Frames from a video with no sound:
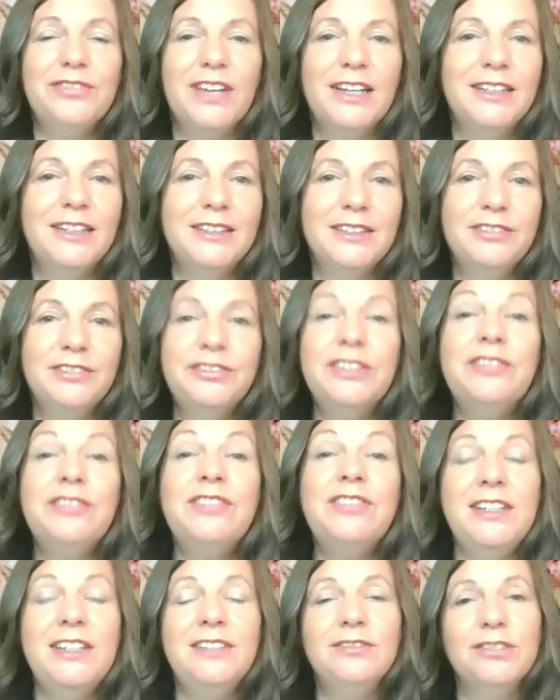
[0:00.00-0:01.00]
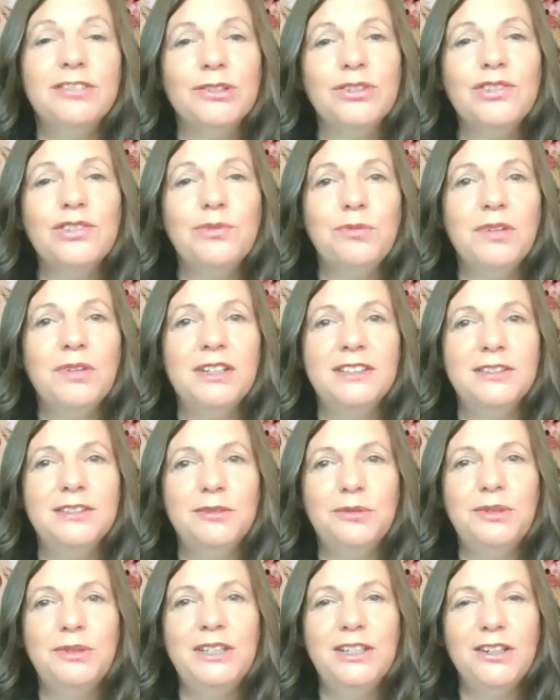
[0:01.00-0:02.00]
15, verse 1,
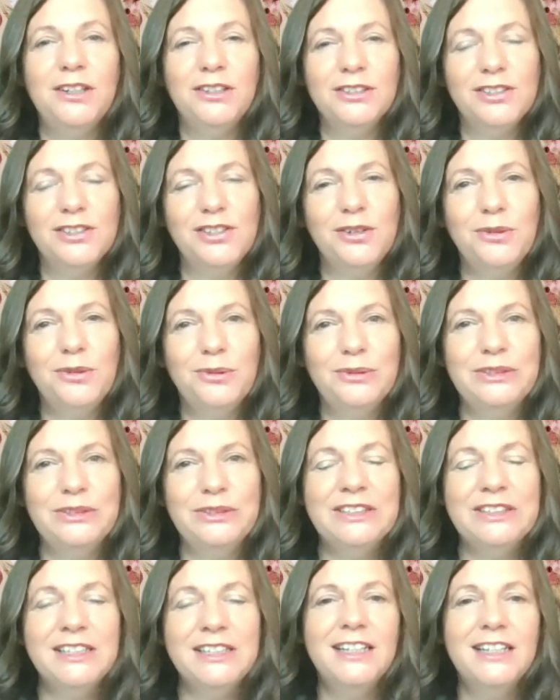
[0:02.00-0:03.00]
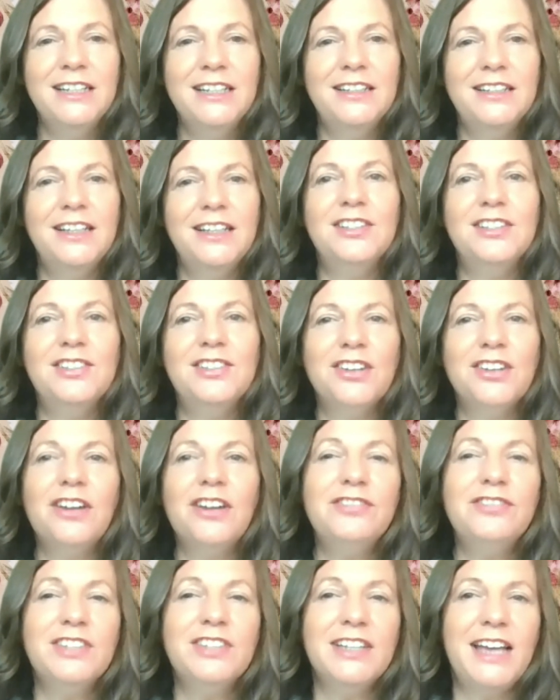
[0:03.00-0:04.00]
we are told, a
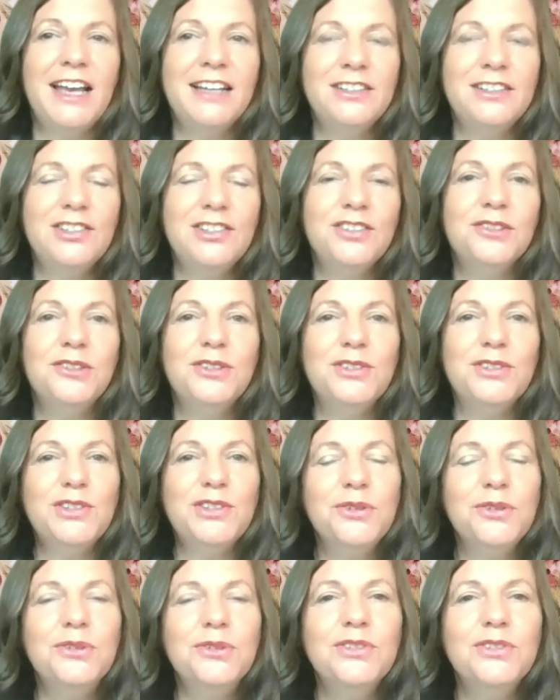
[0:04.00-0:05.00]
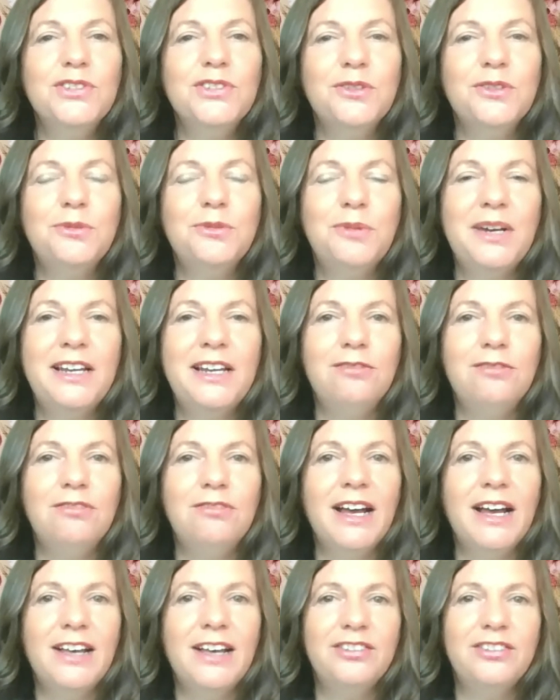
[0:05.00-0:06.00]
soft answer turns away
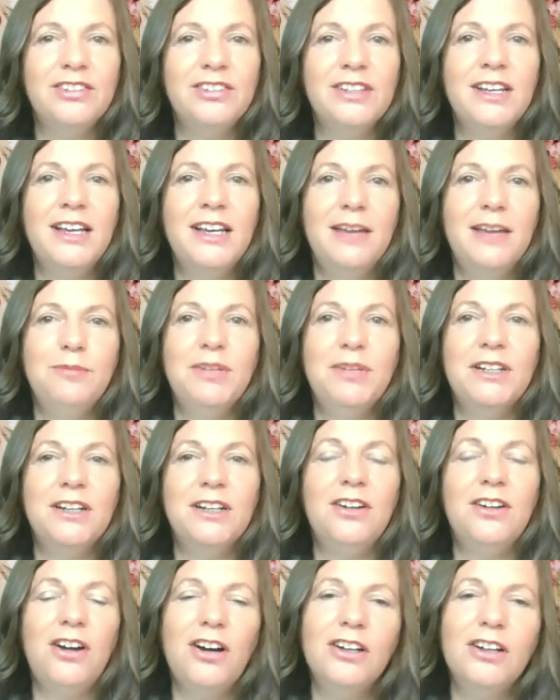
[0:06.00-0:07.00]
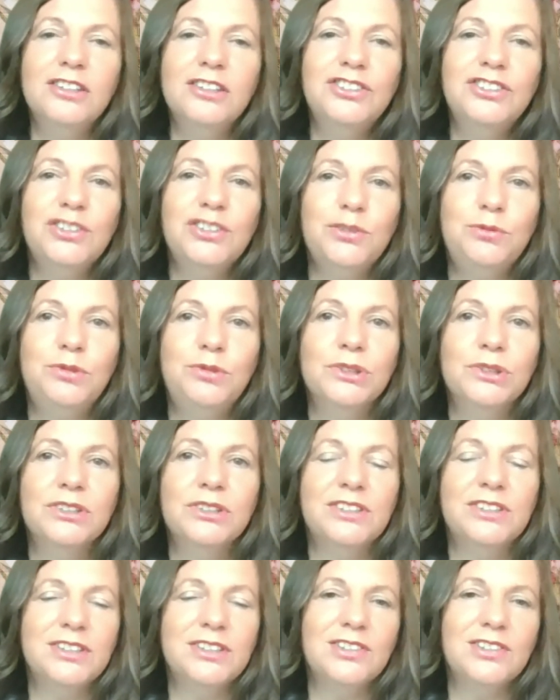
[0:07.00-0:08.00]
wrath, but a harsh
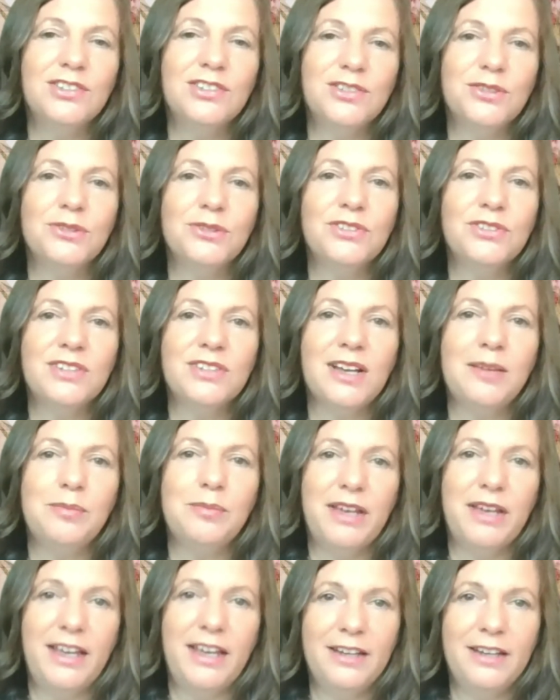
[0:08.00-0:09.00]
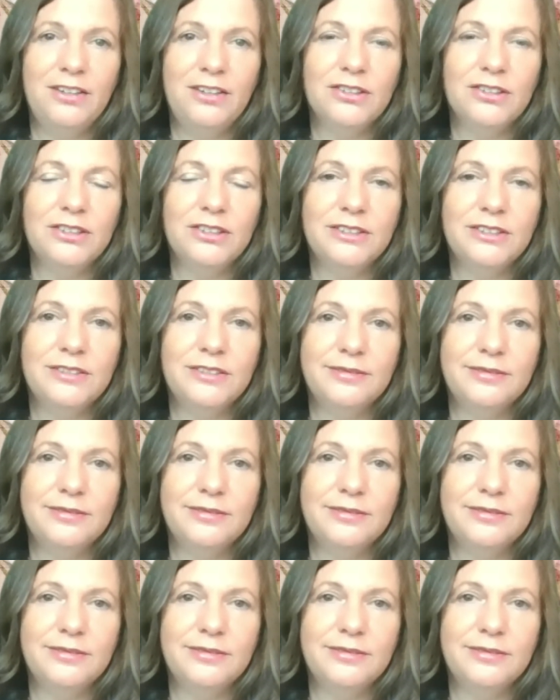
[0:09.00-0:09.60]
word stirs up anger.